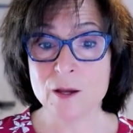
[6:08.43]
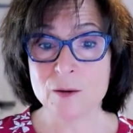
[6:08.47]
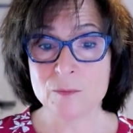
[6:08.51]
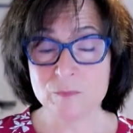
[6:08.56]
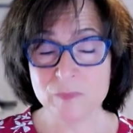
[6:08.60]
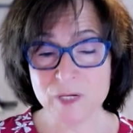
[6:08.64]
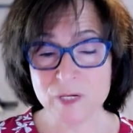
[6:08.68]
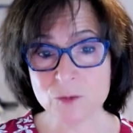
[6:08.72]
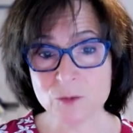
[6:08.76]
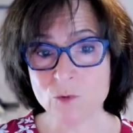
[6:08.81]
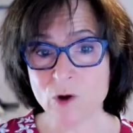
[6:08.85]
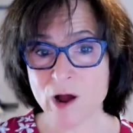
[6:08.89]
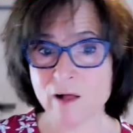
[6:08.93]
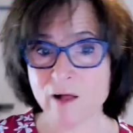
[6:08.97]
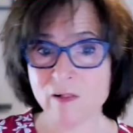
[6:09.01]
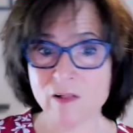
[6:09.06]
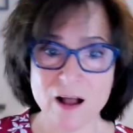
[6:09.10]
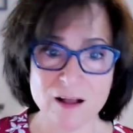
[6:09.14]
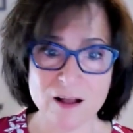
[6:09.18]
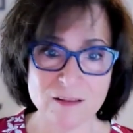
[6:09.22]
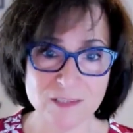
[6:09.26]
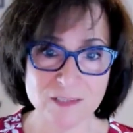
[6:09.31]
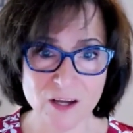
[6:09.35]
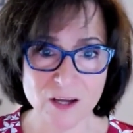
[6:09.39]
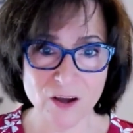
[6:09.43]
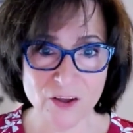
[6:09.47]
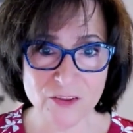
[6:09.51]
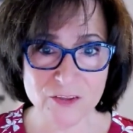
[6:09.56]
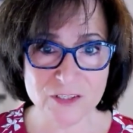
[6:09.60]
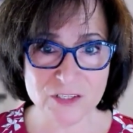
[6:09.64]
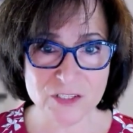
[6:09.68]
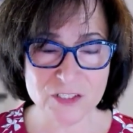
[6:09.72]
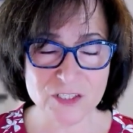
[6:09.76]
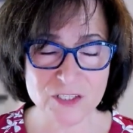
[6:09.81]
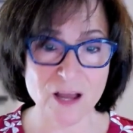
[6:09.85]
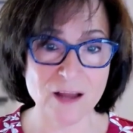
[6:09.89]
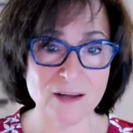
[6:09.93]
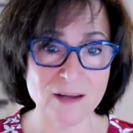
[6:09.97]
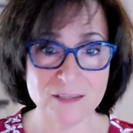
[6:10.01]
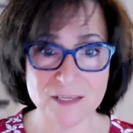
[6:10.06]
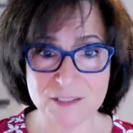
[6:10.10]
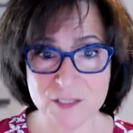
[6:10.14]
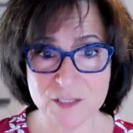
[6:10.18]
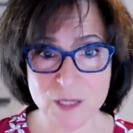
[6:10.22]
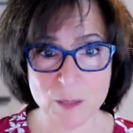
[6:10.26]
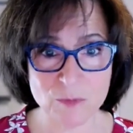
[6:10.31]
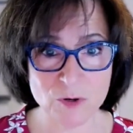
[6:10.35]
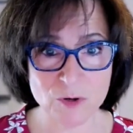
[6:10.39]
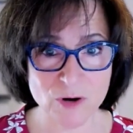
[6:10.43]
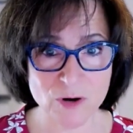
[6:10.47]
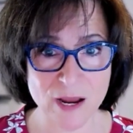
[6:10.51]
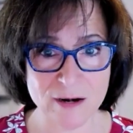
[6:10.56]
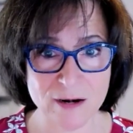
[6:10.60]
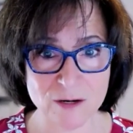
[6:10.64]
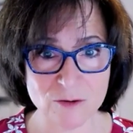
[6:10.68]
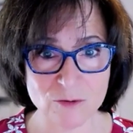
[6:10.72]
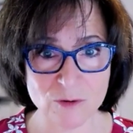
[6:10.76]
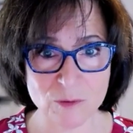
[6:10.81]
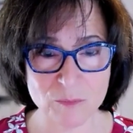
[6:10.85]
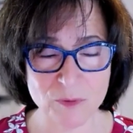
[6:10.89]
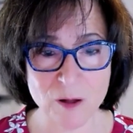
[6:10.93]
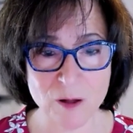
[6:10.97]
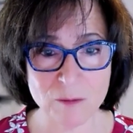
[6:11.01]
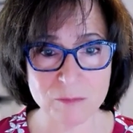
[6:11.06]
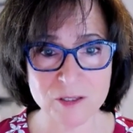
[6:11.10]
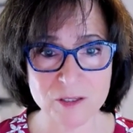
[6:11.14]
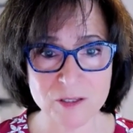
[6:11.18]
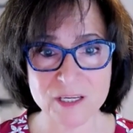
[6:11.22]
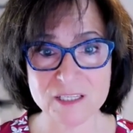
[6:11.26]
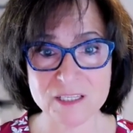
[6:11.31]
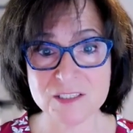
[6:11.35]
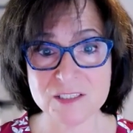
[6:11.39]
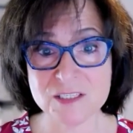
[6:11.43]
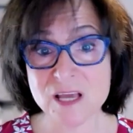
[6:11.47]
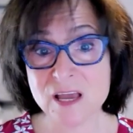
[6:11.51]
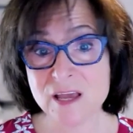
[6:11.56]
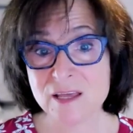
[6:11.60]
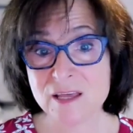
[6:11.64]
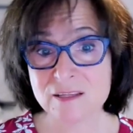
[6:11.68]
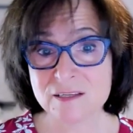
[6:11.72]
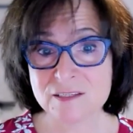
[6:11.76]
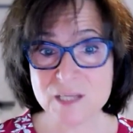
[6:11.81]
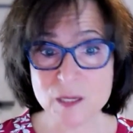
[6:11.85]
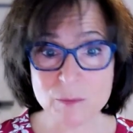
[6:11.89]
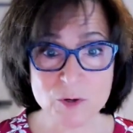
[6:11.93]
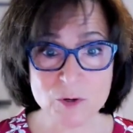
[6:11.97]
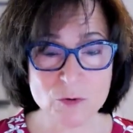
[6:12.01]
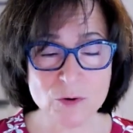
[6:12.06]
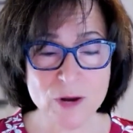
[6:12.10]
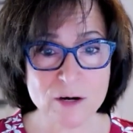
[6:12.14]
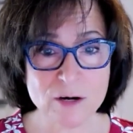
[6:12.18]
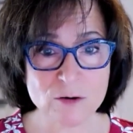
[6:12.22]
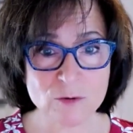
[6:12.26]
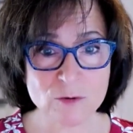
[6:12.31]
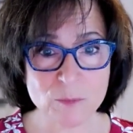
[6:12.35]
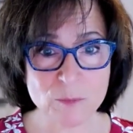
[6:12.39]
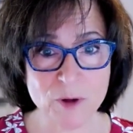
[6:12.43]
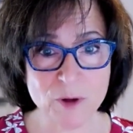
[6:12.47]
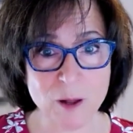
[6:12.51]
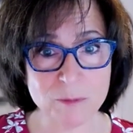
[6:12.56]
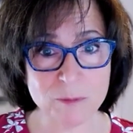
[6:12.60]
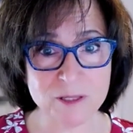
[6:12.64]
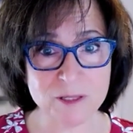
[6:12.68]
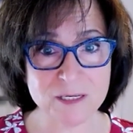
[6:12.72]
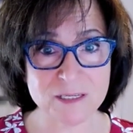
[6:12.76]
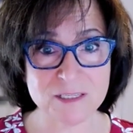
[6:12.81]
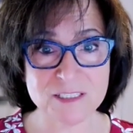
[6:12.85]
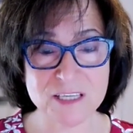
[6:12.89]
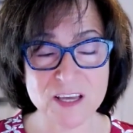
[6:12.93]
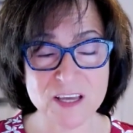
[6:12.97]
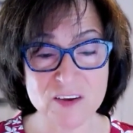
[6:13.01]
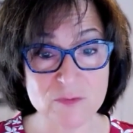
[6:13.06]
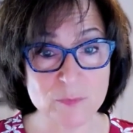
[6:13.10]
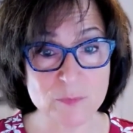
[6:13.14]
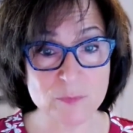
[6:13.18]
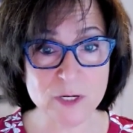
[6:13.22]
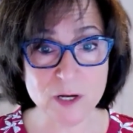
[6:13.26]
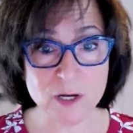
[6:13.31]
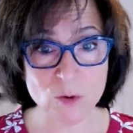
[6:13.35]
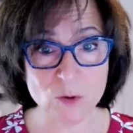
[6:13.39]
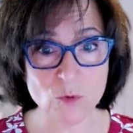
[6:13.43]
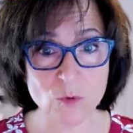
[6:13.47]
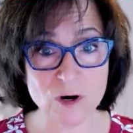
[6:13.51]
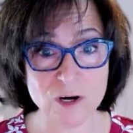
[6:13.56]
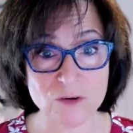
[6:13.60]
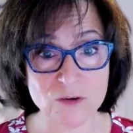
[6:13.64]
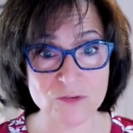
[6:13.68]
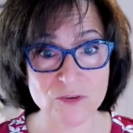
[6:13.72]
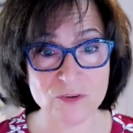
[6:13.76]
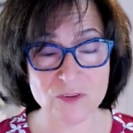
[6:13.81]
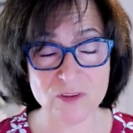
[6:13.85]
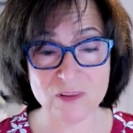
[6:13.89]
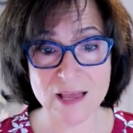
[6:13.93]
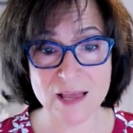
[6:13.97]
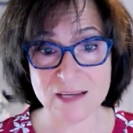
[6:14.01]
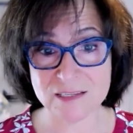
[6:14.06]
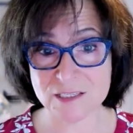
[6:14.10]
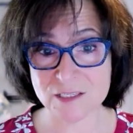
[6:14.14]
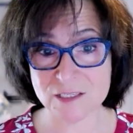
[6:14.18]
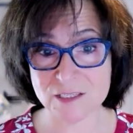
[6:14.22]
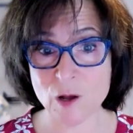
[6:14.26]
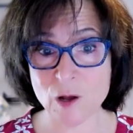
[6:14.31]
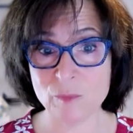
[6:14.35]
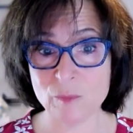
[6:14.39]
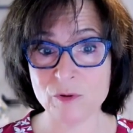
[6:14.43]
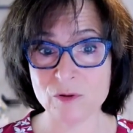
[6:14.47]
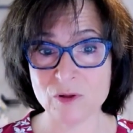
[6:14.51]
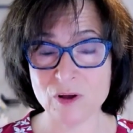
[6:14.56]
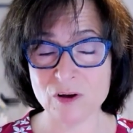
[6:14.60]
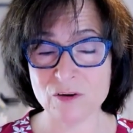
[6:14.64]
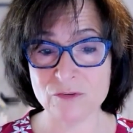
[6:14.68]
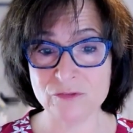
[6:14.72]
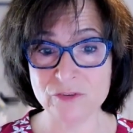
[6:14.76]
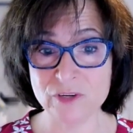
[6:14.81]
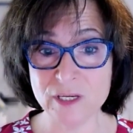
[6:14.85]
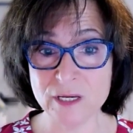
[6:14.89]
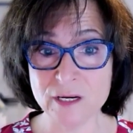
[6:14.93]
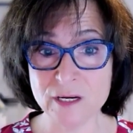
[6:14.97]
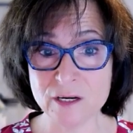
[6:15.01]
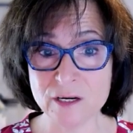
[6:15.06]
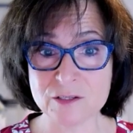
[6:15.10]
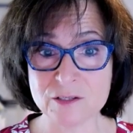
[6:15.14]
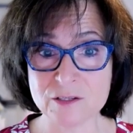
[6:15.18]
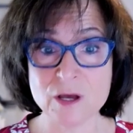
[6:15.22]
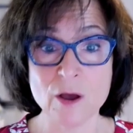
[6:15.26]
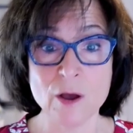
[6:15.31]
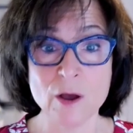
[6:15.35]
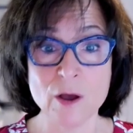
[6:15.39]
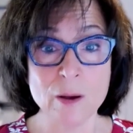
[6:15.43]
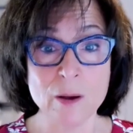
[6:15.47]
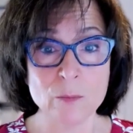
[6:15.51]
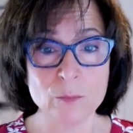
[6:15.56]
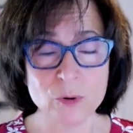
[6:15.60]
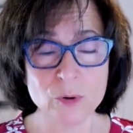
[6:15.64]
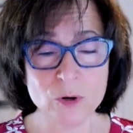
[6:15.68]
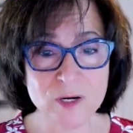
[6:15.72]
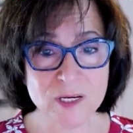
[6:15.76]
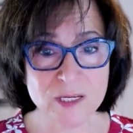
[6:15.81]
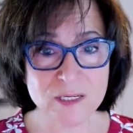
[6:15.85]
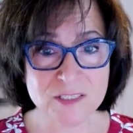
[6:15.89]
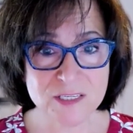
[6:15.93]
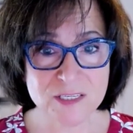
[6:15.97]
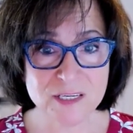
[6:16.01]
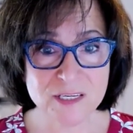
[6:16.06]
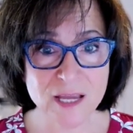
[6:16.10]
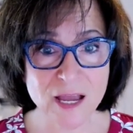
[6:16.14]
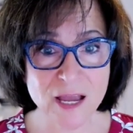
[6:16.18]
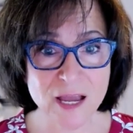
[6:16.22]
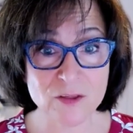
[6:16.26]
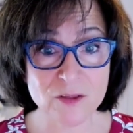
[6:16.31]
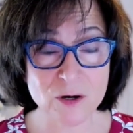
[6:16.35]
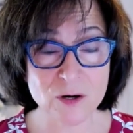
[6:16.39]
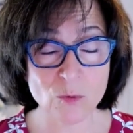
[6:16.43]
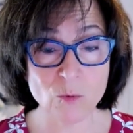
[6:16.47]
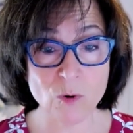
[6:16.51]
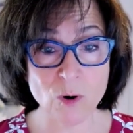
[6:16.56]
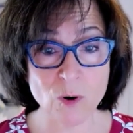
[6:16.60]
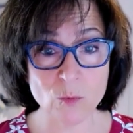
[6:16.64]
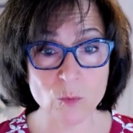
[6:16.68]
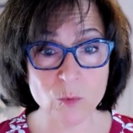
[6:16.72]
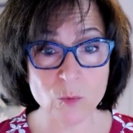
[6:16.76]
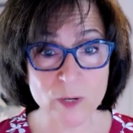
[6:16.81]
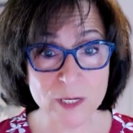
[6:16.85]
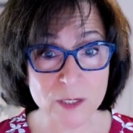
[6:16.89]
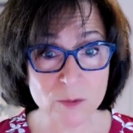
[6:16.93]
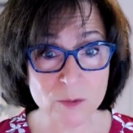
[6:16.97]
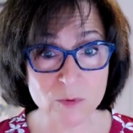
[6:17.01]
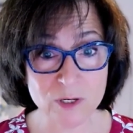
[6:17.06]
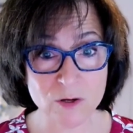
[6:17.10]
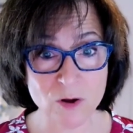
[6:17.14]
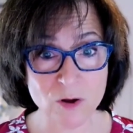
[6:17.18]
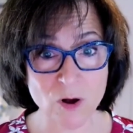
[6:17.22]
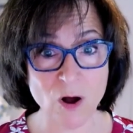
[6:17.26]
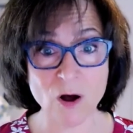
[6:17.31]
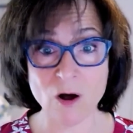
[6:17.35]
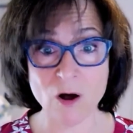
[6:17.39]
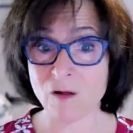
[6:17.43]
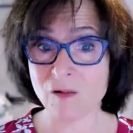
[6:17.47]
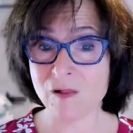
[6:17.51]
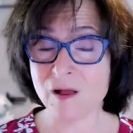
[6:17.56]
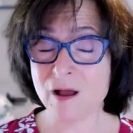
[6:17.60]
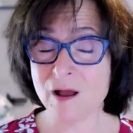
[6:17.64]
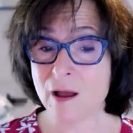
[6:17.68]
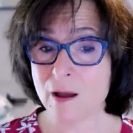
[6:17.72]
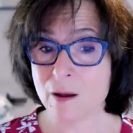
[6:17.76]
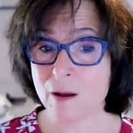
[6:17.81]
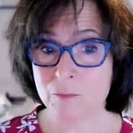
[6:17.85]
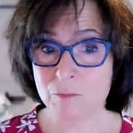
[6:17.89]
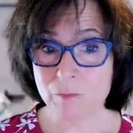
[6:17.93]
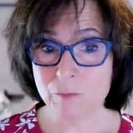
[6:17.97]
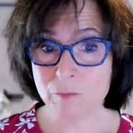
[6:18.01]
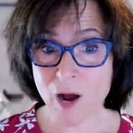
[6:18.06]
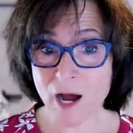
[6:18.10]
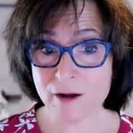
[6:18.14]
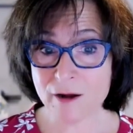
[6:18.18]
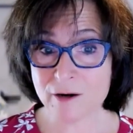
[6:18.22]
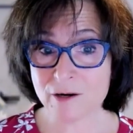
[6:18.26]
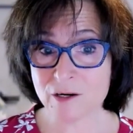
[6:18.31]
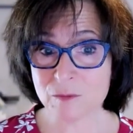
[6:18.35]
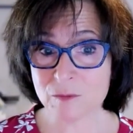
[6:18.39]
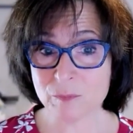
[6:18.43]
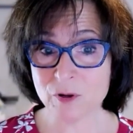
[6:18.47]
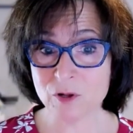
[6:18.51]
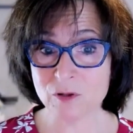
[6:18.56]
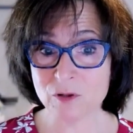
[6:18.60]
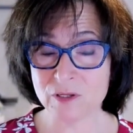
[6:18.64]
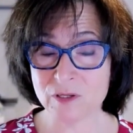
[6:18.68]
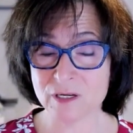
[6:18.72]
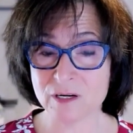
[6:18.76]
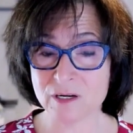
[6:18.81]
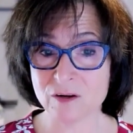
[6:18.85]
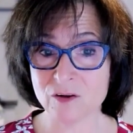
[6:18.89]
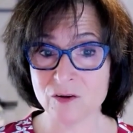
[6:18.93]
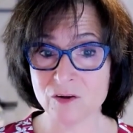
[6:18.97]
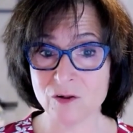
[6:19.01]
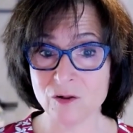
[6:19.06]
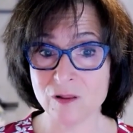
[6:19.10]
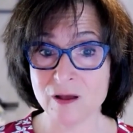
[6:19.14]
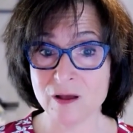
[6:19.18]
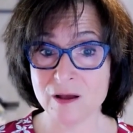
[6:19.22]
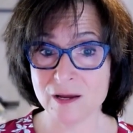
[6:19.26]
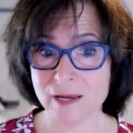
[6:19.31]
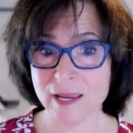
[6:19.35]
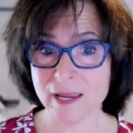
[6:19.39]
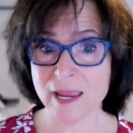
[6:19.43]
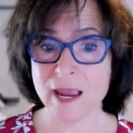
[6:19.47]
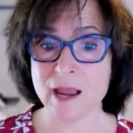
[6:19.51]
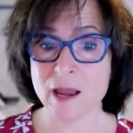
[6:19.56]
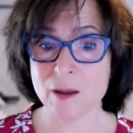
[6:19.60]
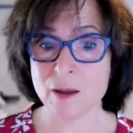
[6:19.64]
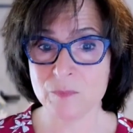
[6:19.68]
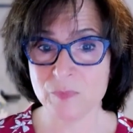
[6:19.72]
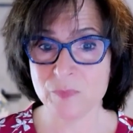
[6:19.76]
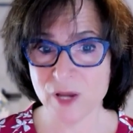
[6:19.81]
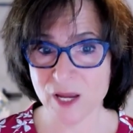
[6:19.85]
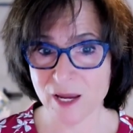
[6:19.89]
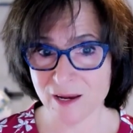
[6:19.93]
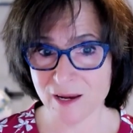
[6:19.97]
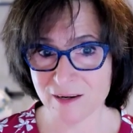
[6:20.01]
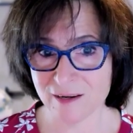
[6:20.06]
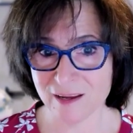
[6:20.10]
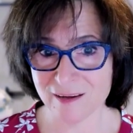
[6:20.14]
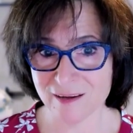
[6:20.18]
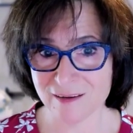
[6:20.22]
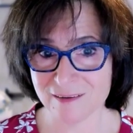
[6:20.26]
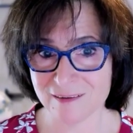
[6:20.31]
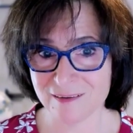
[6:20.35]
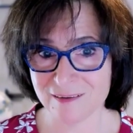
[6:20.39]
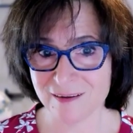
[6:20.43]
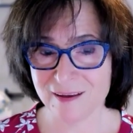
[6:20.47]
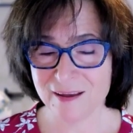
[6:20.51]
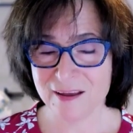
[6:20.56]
Meanwhile, on the other side, the Democratic Republicans have been at work for the last couple of years, putting together what we would call modern political campaigning,